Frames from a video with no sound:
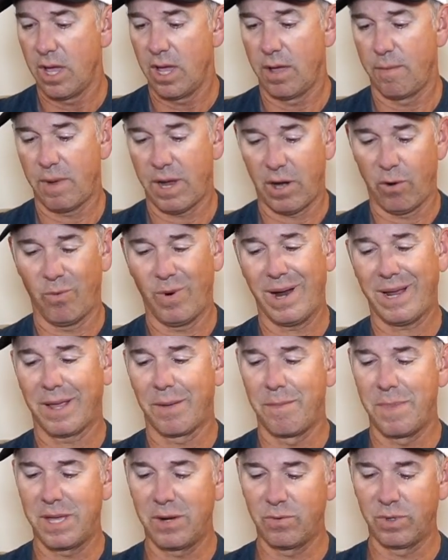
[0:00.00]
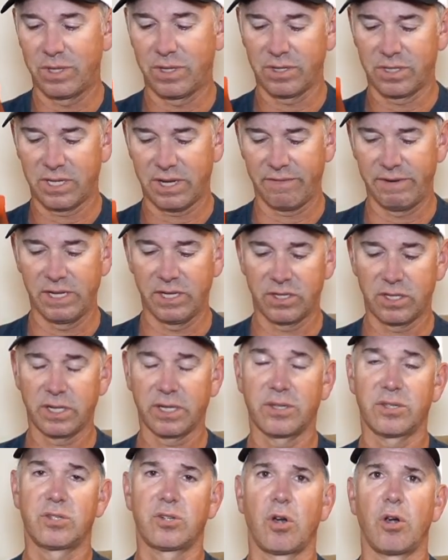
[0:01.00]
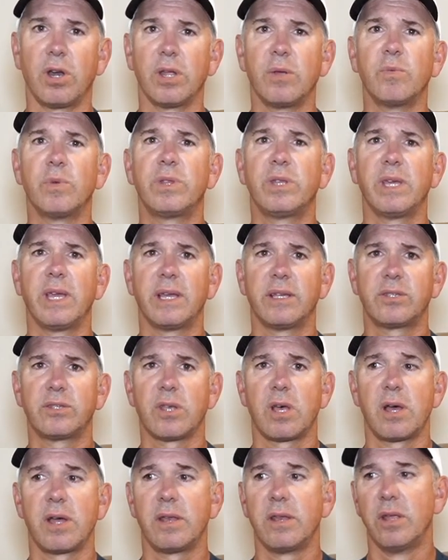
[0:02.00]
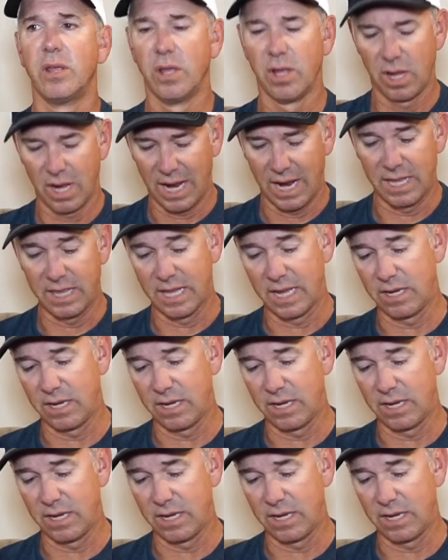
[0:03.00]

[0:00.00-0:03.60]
I recommend with the 76 starting with the A slot, and